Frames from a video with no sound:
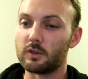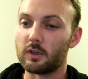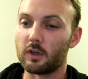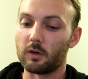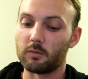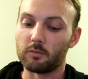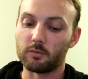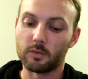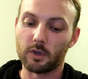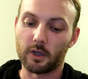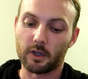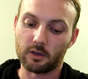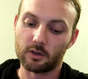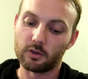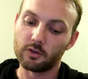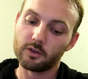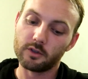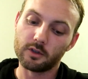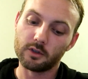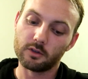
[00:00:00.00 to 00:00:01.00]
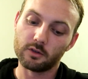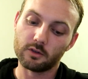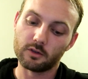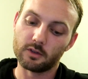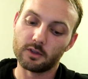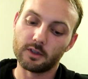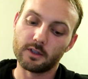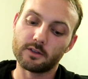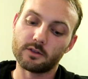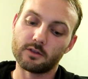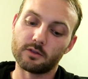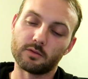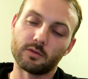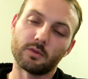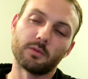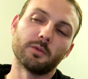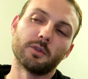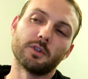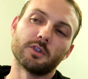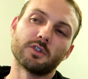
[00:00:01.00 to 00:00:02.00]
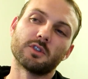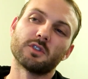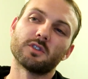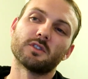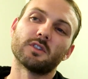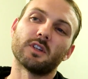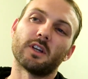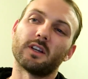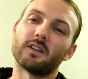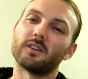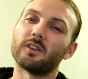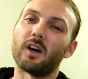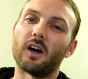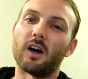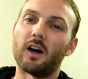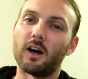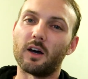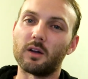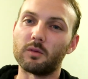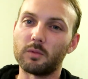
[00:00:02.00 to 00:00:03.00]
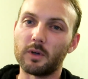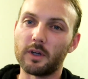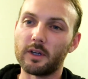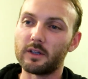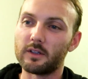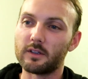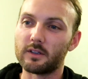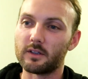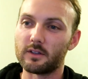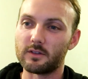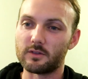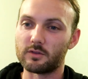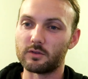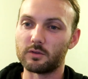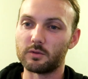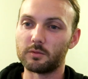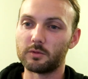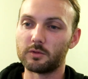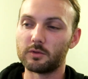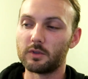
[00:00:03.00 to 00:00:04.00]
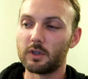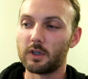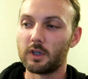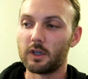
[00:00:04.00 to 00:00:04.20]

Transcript: I'm like learning a lot of lessons from it. It's just like the hard way as normal.